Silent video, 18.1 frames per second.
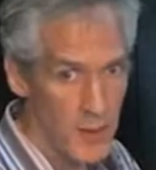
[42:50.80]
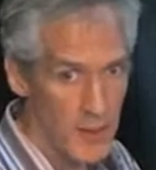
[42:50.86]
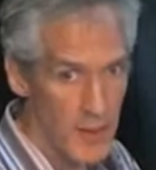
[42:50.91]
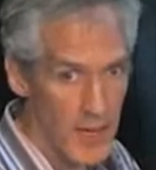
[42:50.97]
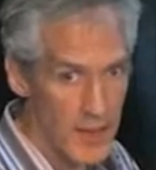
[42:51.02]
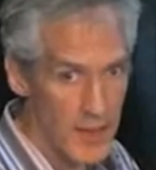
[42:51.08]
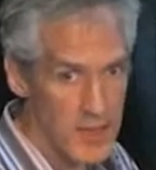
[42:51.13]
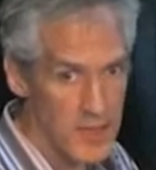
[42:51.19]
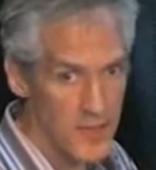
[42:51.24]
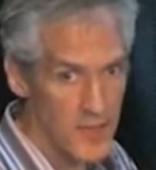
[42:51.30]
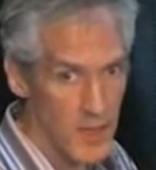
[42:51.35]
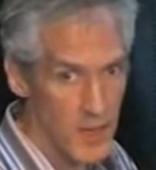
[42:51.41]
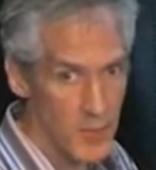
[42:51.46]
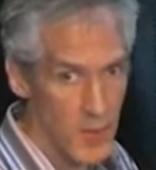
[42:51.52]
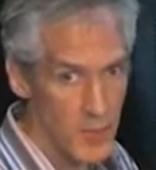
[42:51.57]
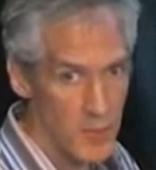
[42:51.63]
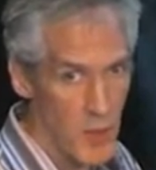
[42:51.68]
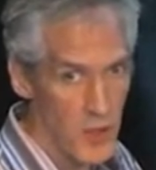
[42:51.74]
like
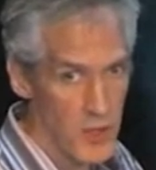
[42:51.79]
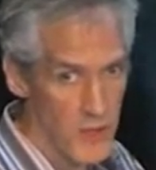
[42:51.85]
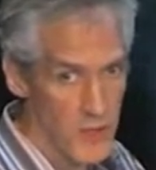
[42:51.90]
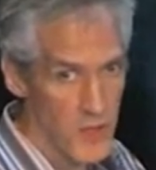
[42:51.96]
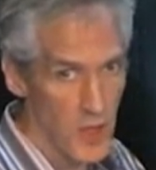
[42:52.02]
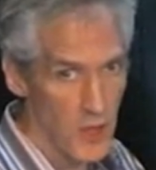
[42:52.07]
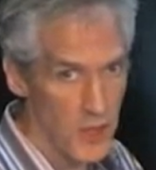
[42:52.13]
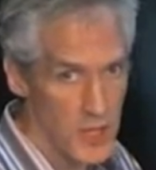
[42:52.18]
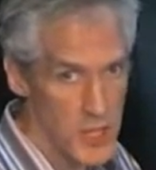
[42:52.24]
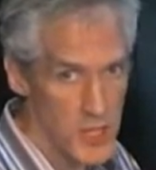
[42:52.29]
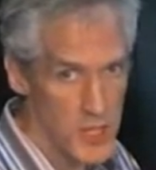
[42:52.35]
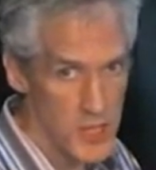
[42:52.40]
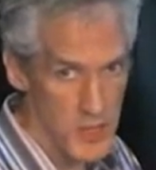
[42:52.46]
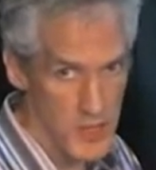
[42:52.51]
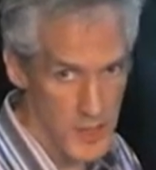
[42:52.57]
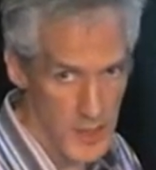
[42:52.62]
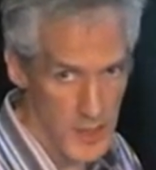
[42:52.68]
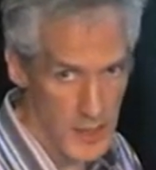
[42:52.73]
develop a body of knowledge
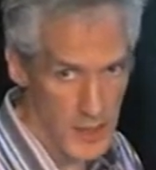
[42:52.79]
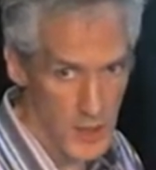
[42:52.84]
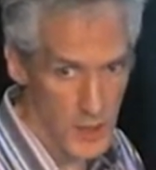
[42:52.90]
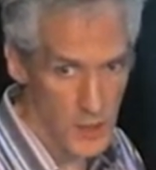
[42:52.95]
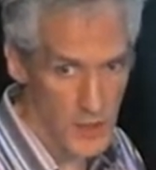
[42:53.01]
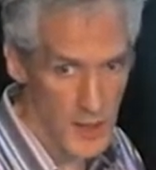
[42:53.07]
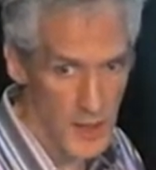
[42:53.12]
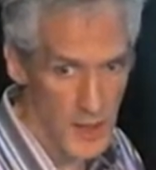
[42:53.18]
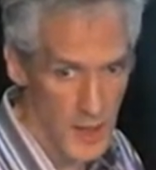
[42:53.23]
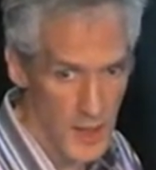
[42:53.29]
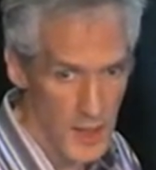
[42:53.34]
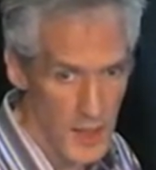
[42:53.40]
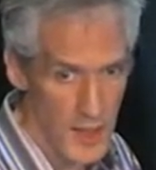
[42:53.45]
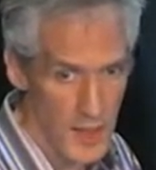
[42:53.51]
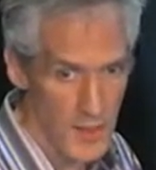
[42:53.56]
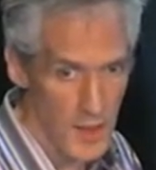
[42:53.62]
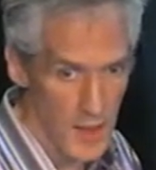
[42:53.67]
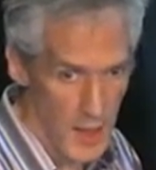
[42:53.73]
encoded in
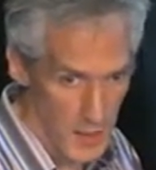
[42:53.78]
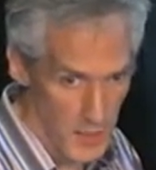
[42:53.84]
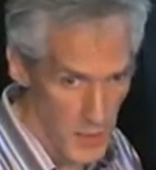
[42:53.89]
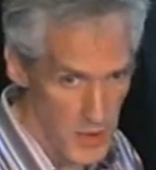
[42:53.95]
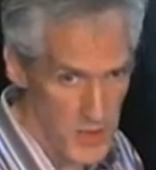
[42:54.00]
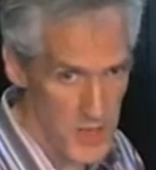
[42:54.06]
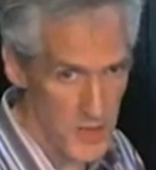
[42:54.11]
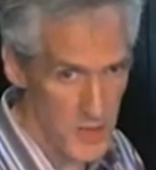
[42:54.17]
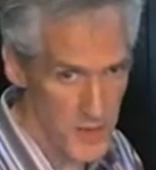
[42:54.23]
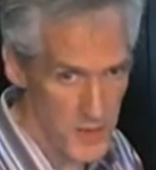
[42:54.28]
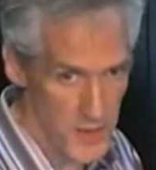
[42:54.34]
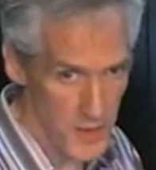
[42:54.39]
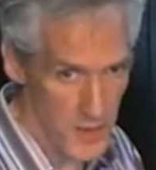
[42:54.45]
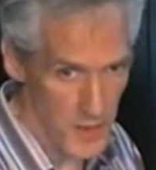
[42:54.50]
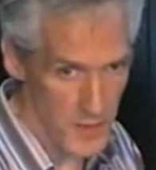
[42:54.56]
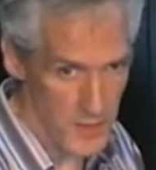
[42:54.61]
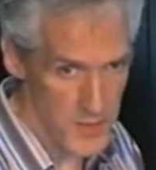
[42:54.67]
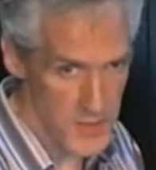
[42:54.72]
a body of
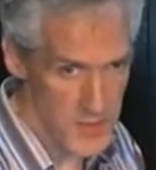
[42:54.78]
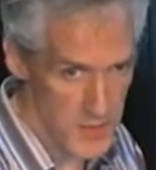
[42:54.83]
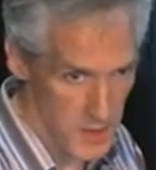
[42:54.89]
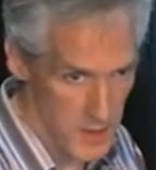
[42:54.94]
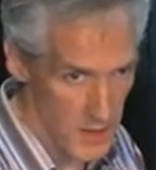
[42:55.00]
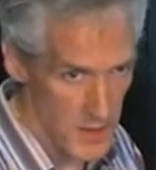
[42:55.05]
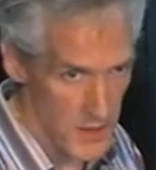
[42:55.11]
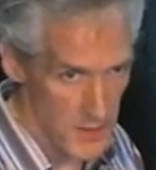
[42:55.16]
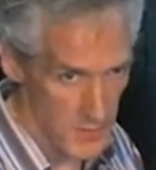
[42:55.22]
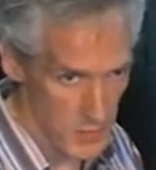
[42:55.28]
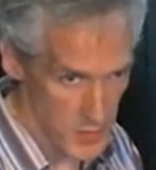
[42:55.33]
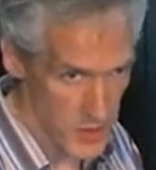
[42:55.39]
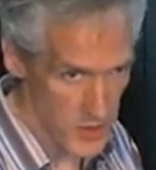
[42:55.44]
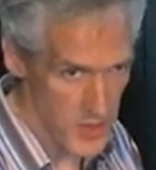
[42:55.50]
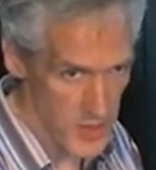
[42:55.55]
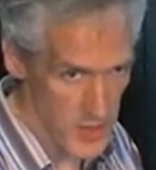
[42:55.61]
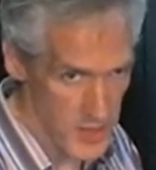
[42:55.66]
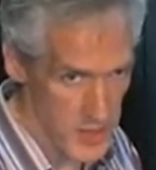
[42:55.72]
theorems,
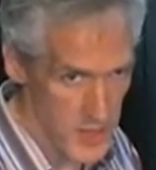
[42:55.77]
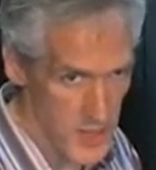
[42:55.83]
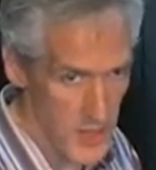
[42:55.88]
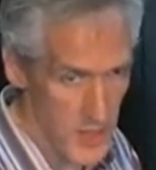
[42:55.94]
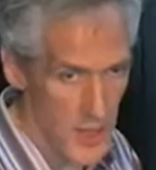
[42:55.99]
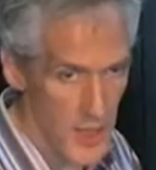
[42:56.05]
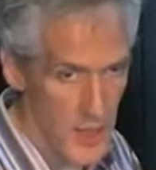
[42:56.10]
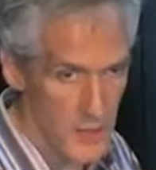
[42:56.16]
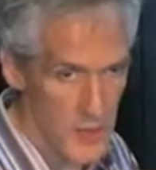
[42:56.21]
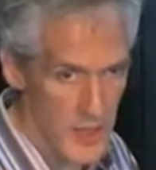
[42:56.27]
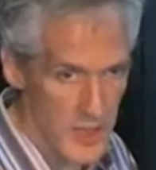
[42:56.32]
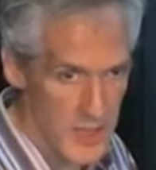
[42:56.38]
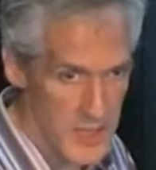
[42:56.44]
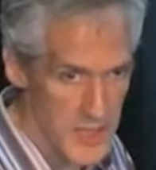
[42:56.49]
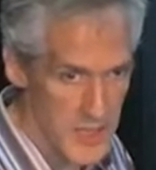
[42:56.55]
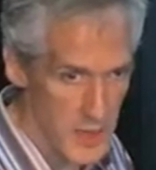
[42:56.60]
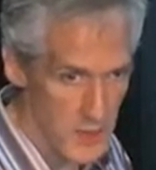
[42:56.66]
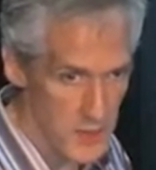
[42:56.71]
brilliant. But I'd
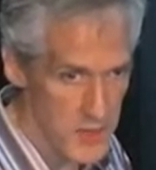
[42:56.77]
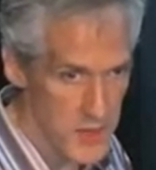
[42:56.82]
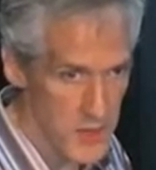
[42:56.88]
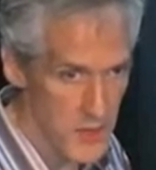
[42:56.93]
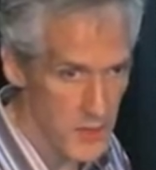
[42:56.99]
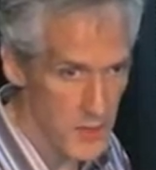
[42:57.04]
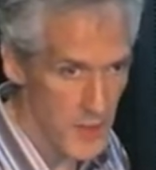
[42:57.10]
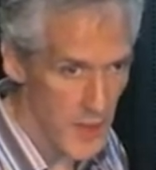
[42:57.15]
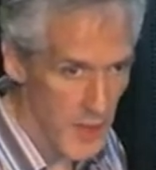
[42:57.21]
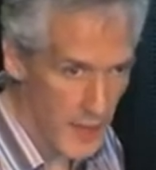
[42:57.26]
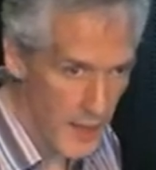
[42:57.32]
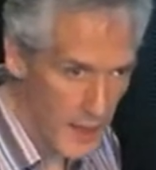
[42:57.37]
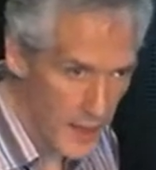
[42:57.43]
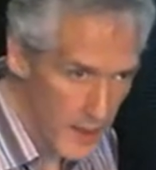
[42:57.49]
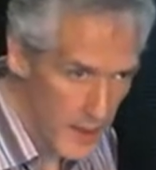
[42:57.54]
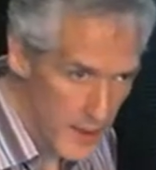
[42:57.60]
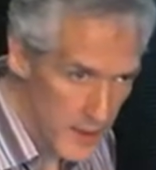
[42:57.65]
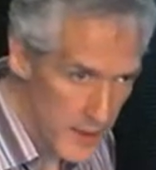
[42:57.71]
say also uh,
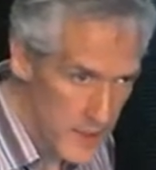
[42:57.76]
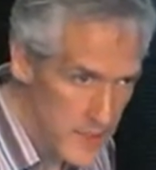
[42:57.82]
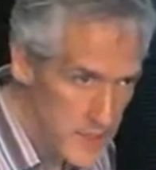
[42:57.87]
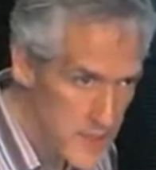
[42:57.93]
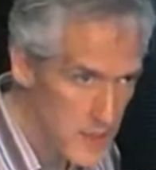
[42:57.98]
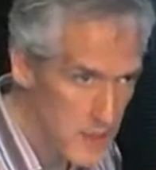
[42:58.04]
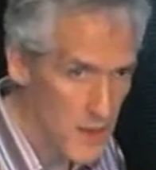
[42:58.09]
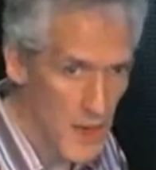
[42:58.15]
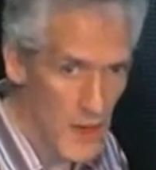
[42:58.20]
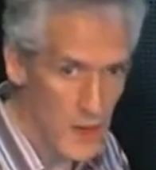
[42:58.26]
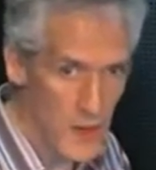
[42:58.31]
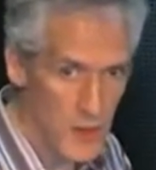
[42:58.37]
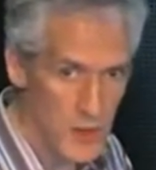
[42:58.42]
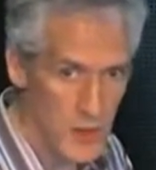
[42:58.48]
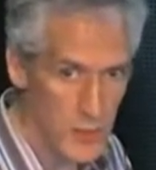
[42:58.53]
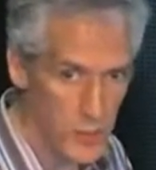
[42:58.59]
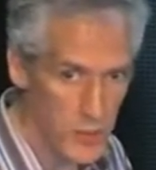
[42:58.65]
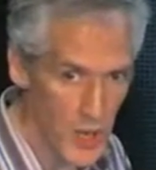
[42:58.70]
consider how you
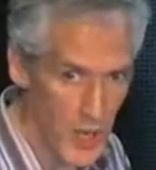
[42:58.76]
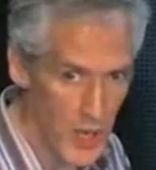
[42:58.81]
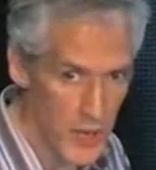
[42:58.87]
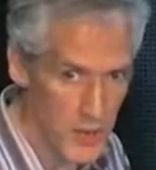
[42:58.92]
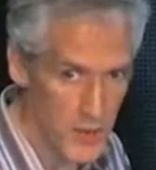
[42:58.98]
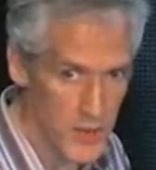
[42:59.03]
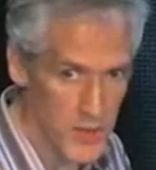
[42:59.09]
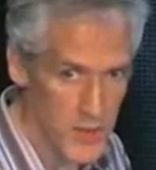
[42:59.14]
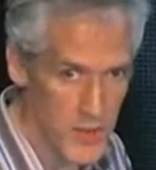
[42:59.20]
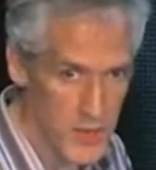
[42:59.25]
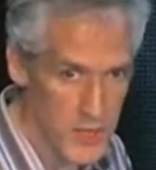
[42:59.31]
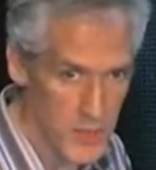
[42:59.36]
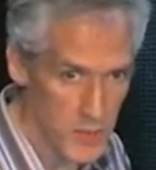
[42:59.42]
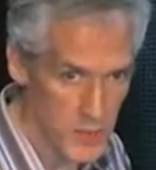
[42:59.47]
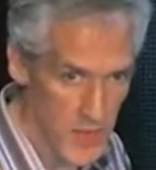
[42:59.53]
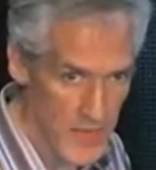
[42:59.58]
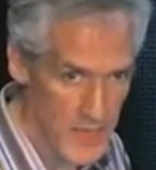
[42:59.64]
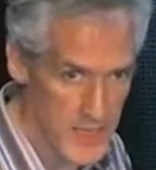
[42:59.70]
can apply your theories in
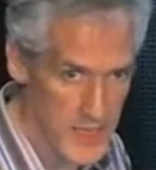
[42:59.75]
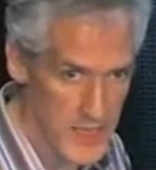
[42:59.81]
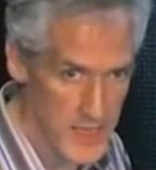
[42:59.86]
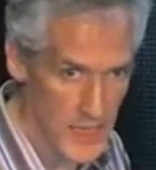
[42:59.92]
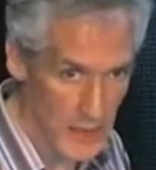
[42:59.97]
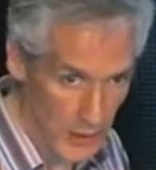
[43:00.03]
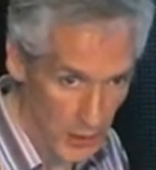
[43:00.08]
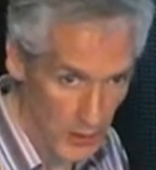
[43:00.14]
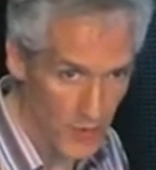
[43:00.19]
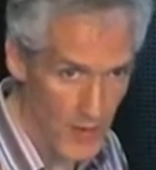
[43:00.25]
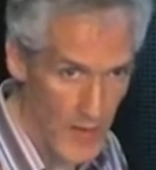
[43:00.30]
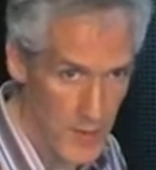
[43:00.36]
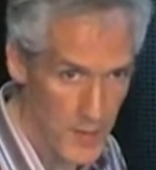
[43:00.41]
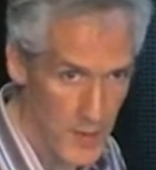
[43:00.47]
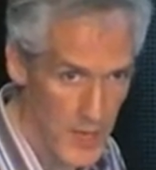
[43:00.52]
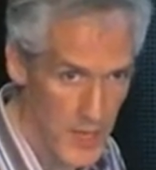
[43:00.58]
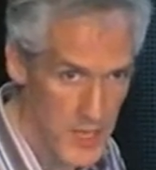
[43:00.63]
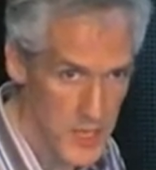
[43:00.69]
practice and look for
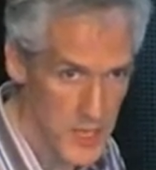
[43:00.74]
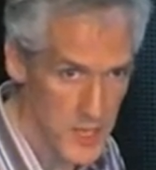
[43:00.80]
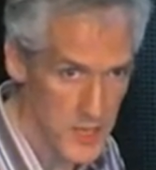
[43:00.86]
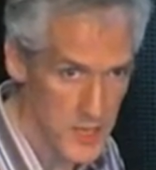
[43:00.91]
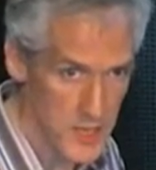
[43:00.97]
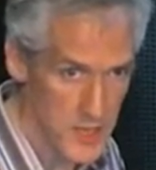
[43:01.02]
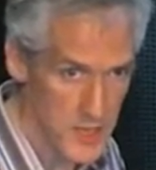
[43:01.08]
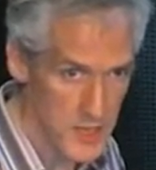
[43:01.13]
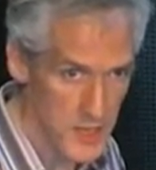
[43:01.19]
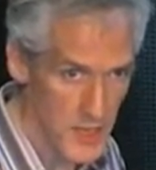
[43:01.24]
applications.